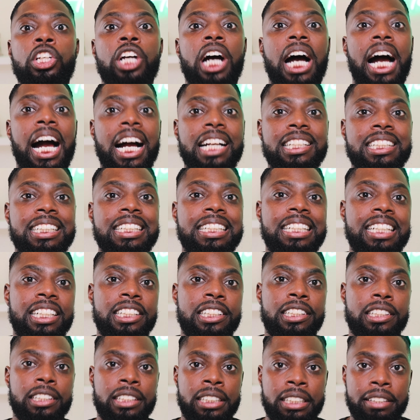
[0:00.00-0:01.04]
you'll actually need
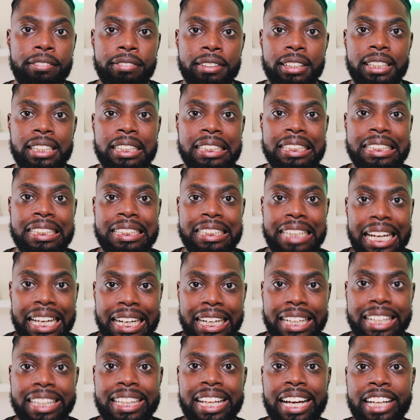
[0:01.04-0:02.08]
a certificate
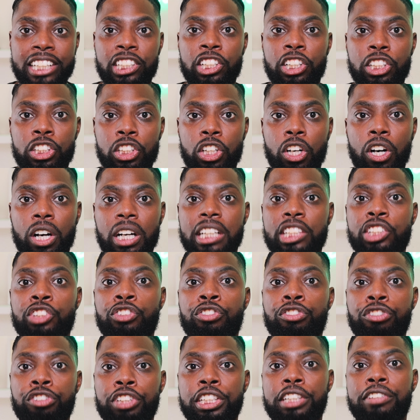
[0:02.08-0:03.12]
stating that your dog is
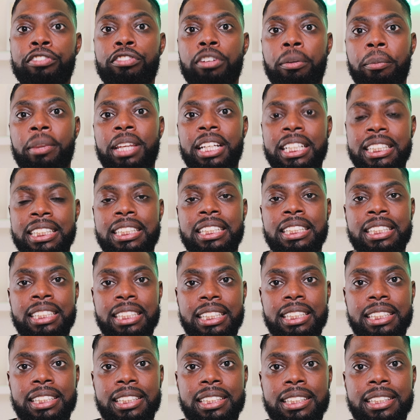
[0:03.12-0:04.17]
free from these
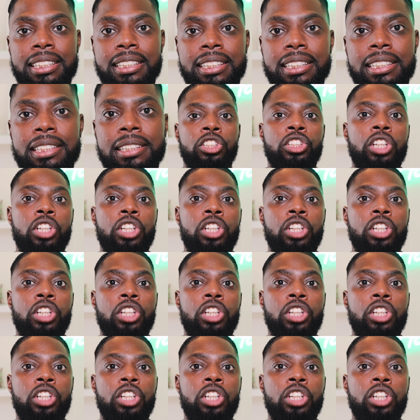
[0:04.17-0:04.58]
diseases.